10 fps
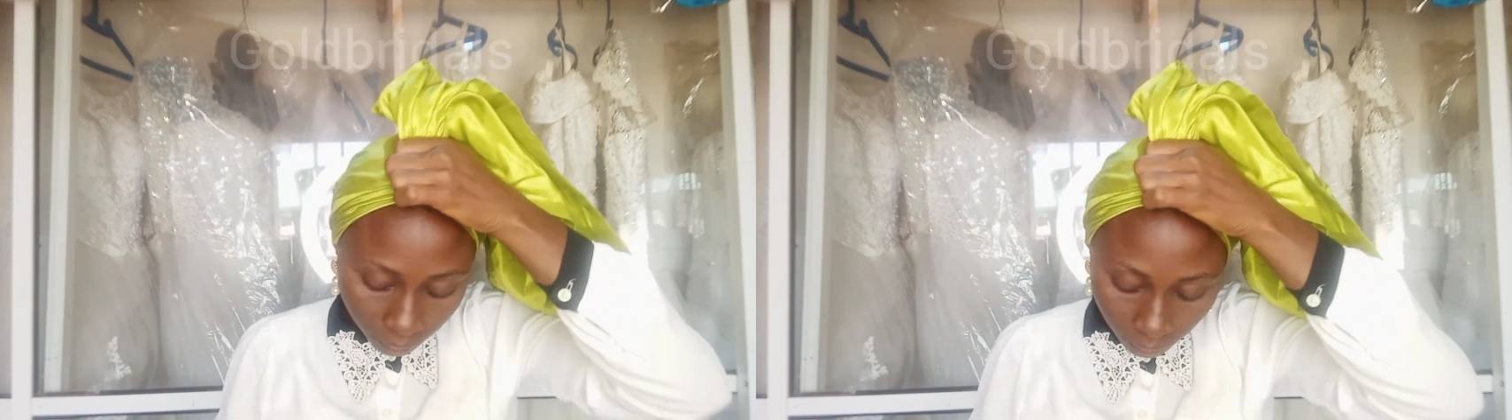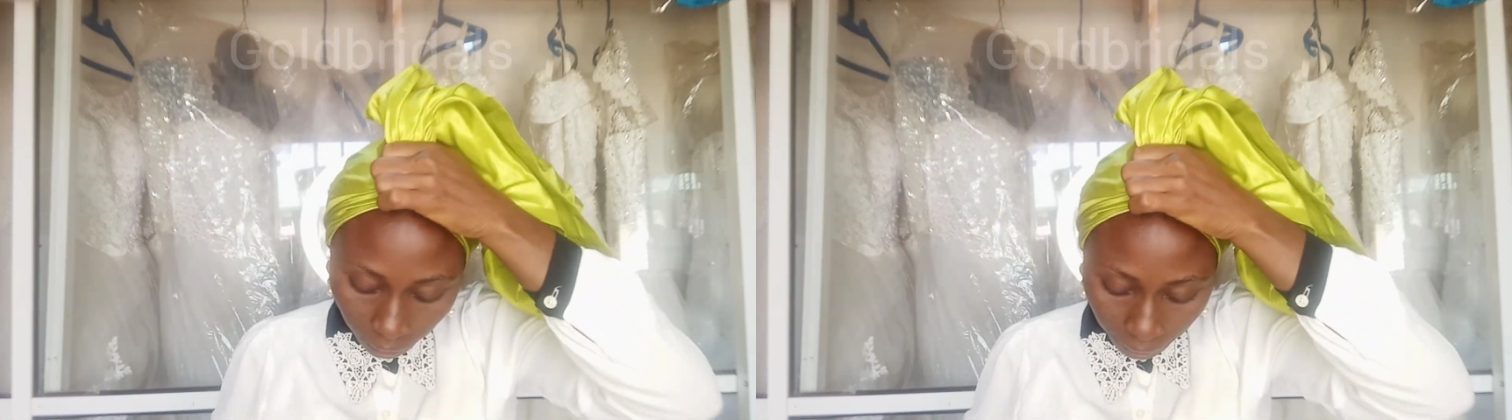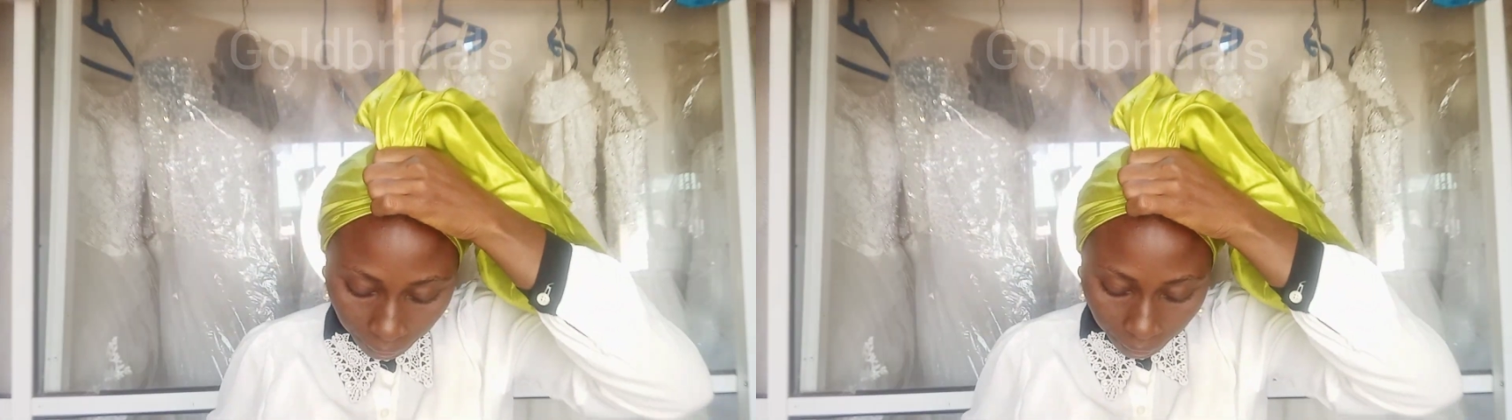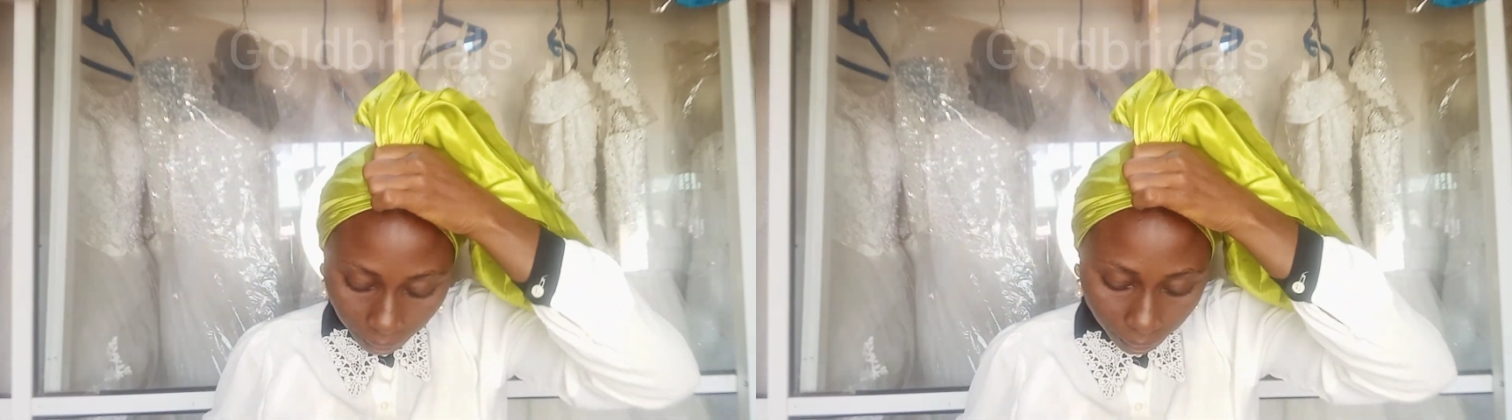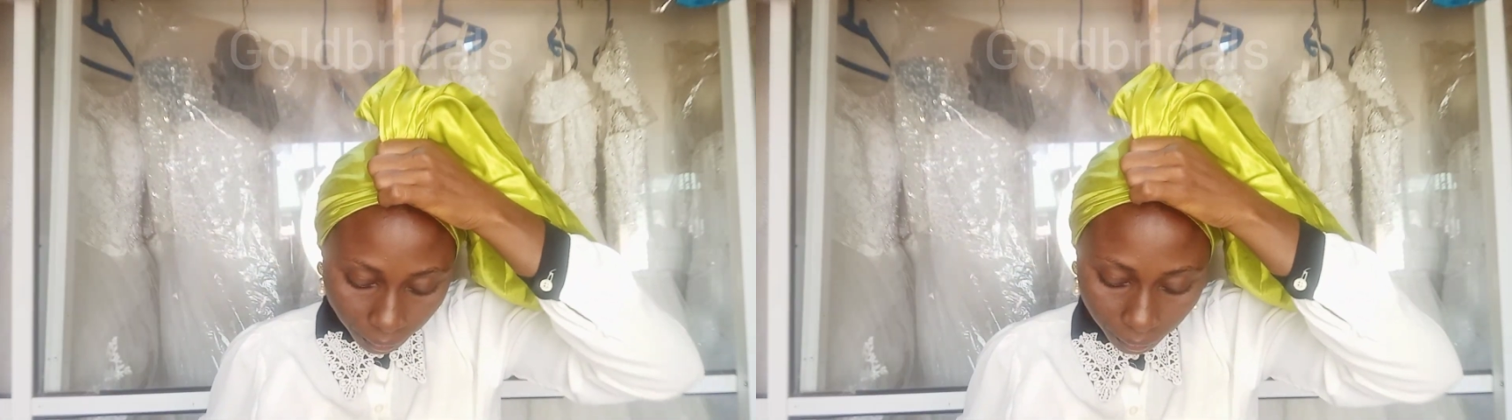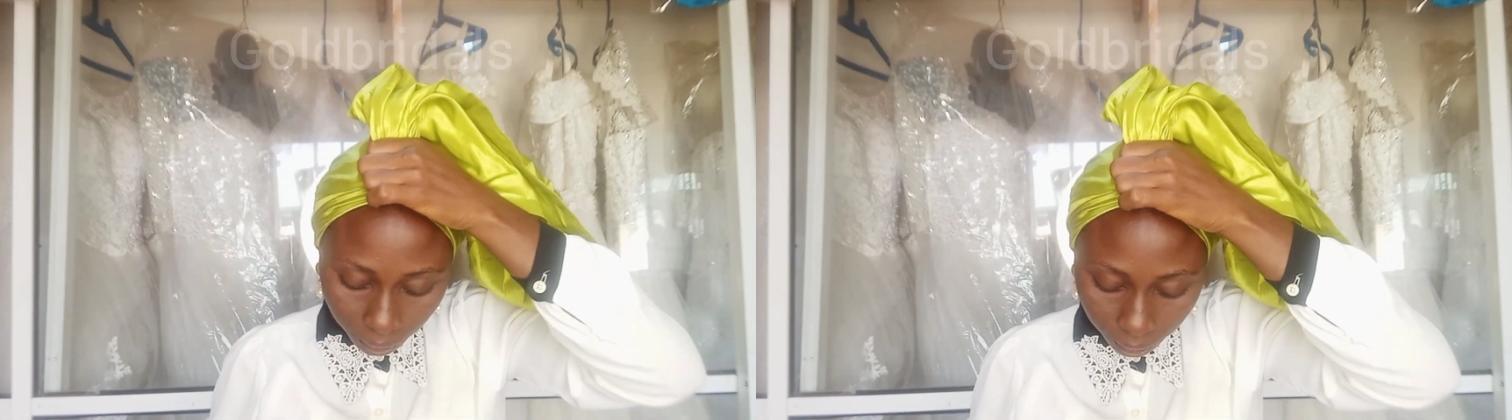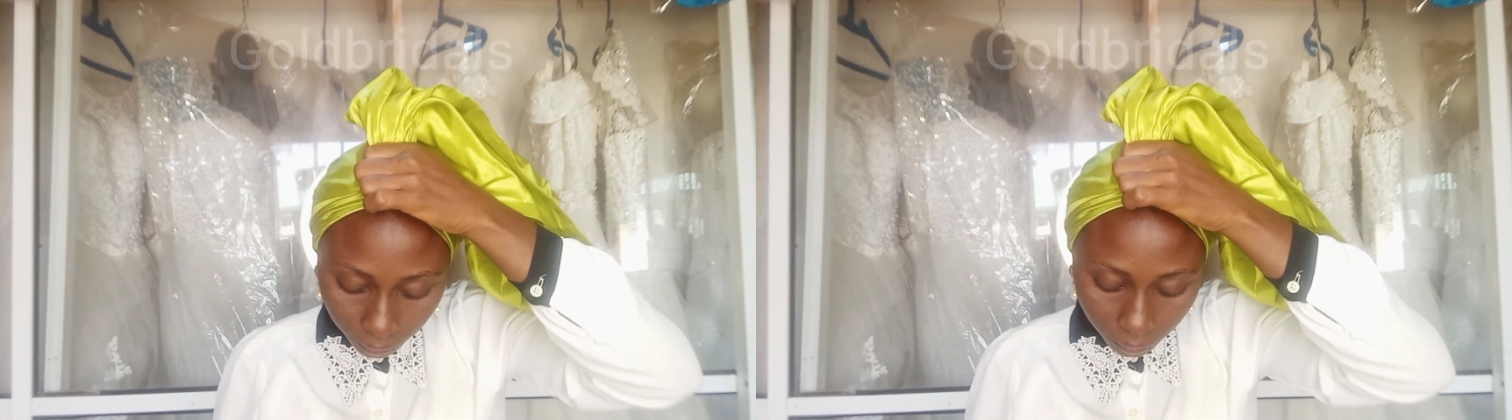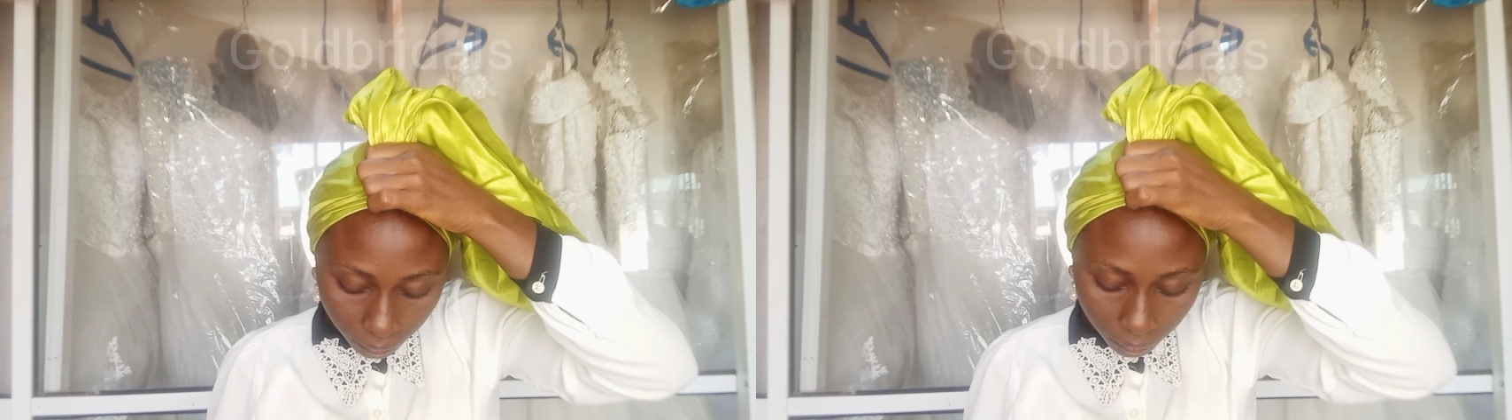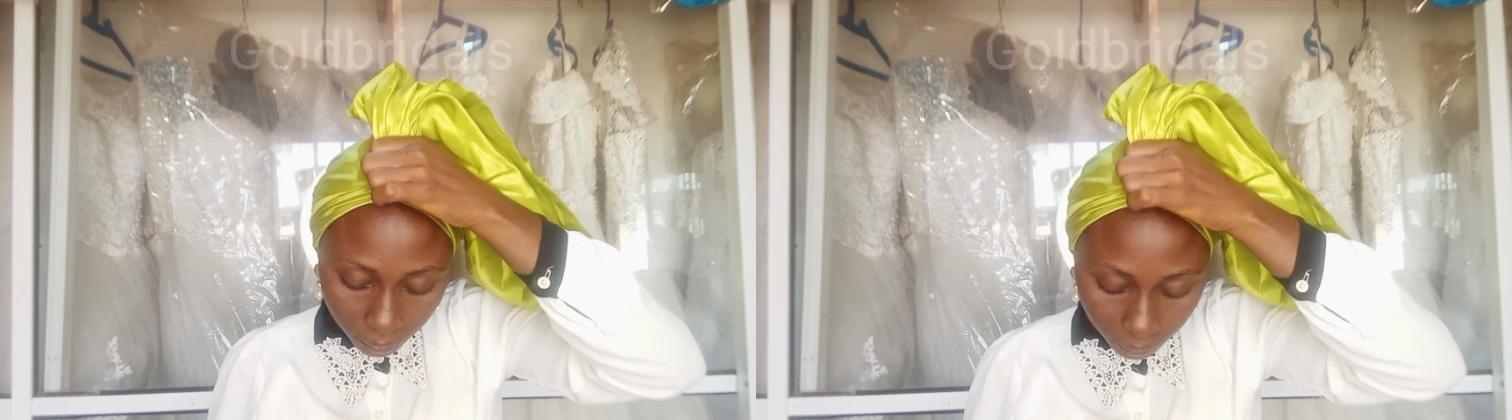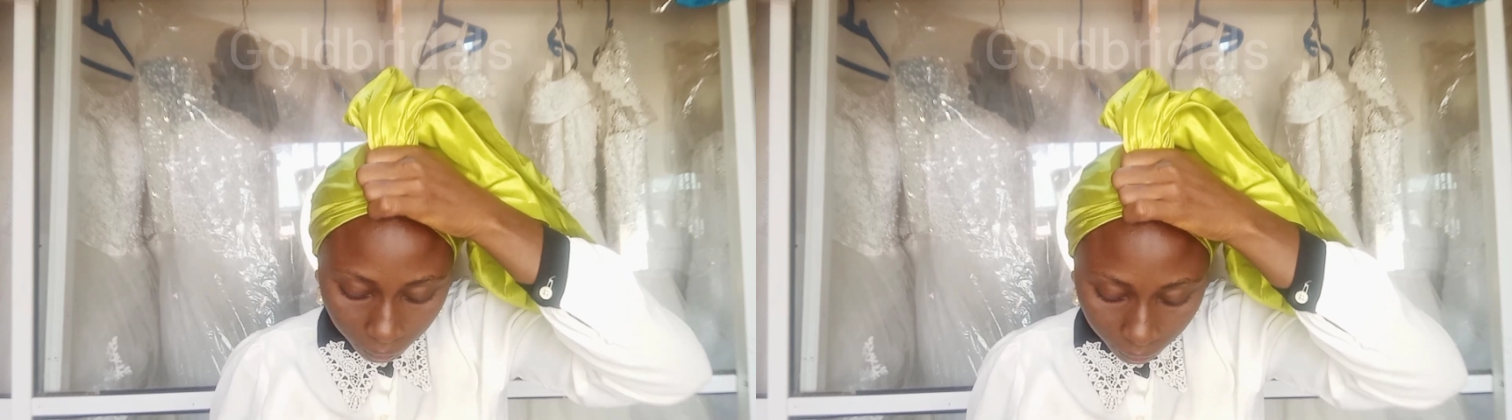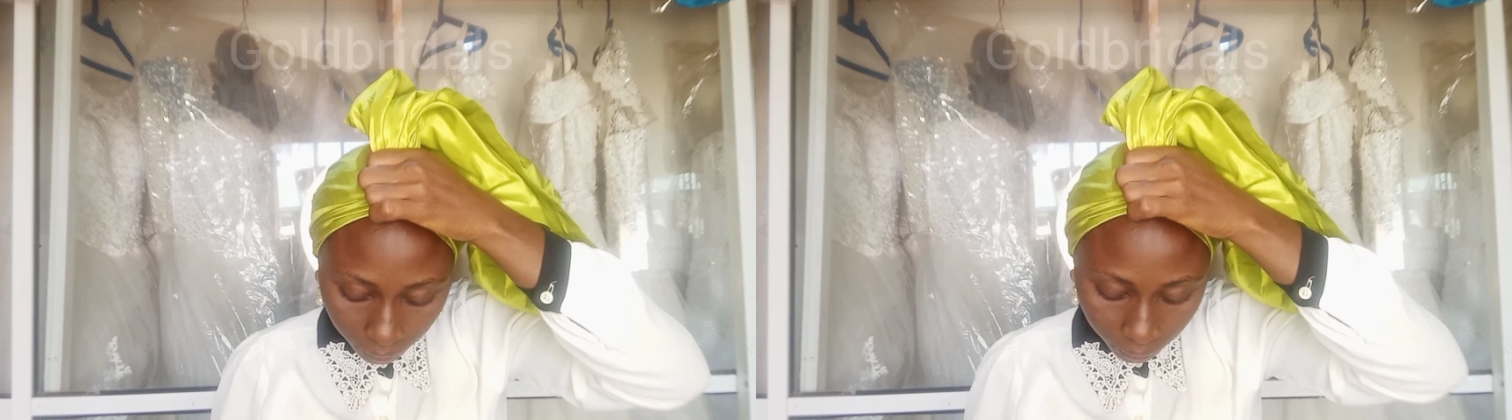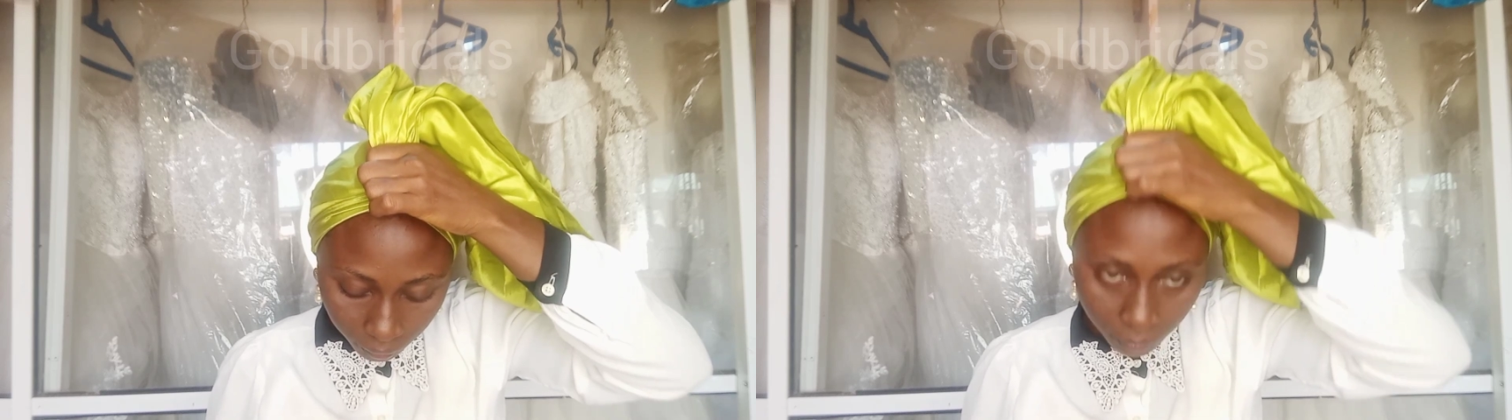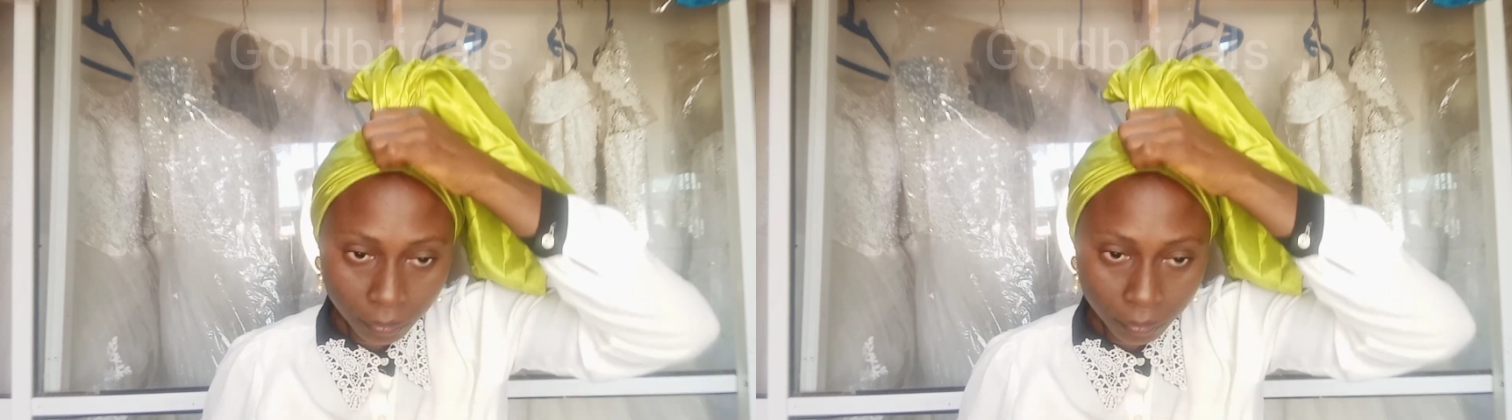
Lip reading: It's taffeta. So I'm using